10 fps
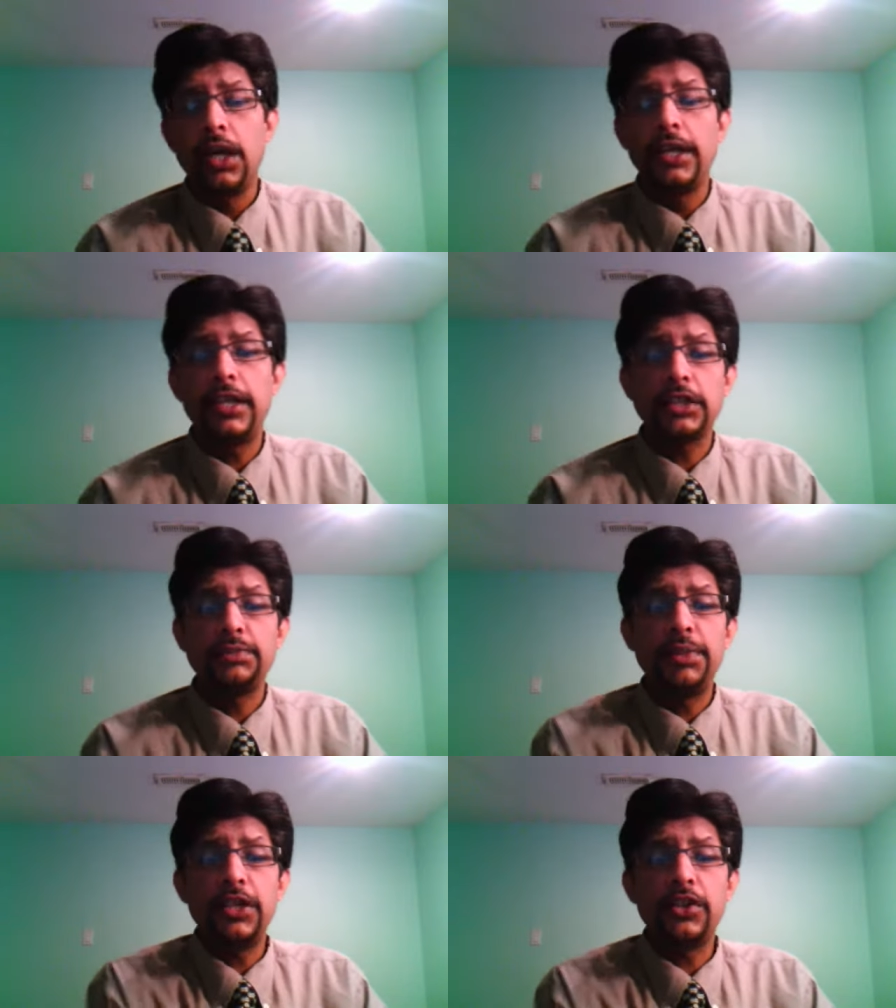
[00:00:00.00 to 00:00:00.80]
it has
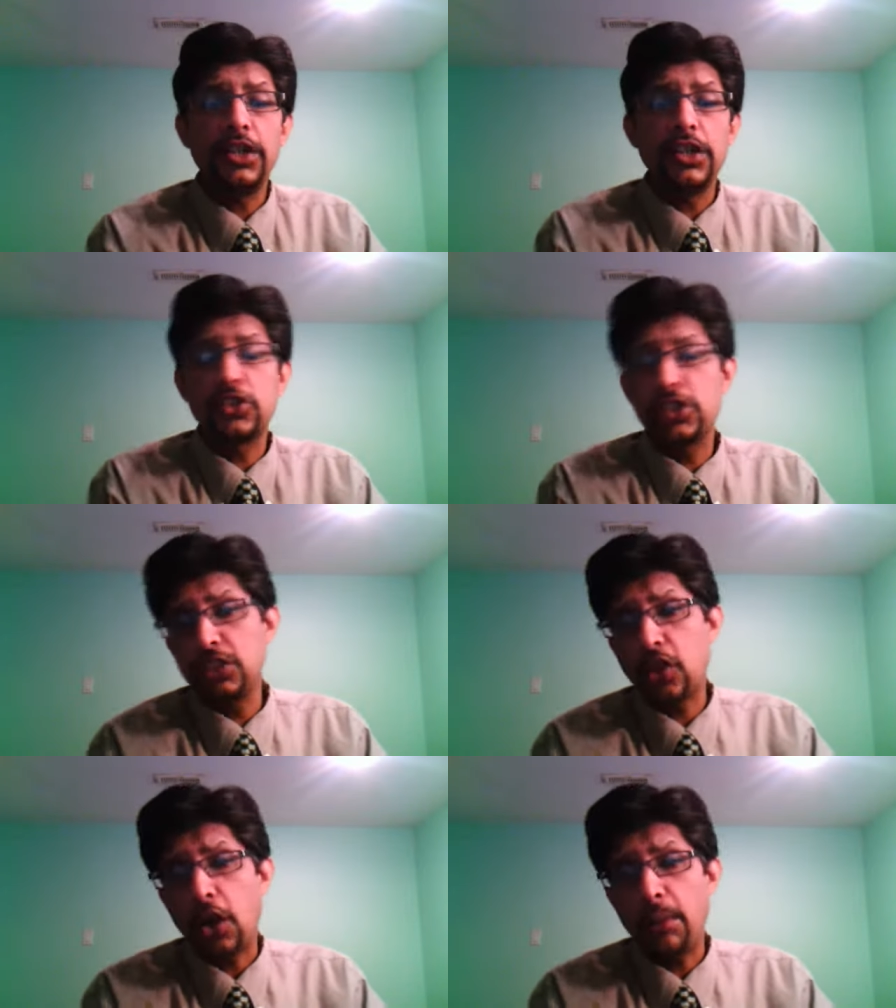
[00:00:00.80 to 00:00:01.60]
been a real
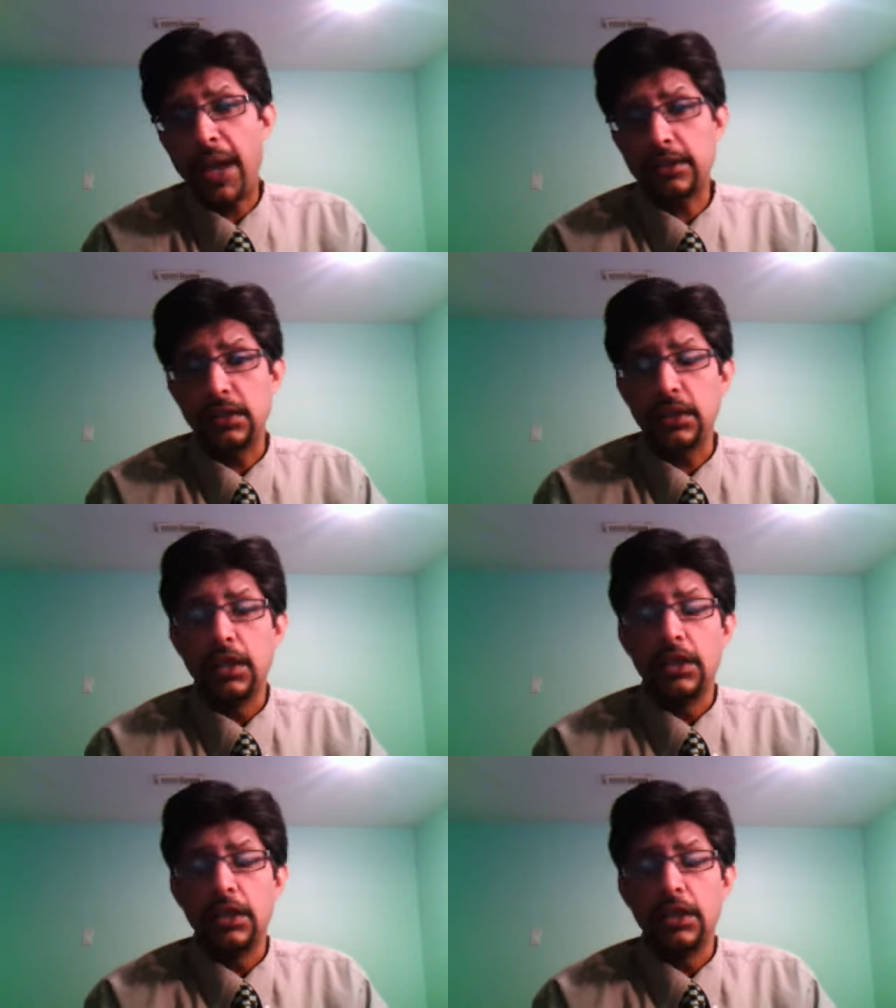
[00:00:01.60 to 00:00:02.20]
seesaw battle